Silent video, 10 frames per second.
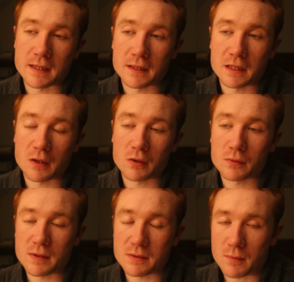and the only
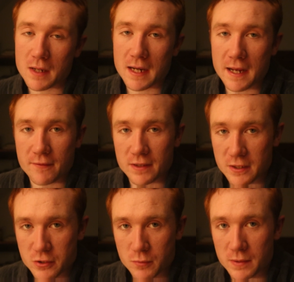reason why I have an
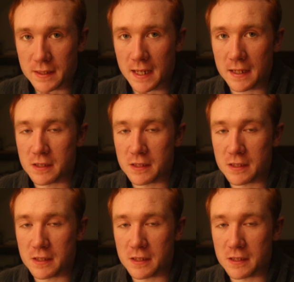issue with that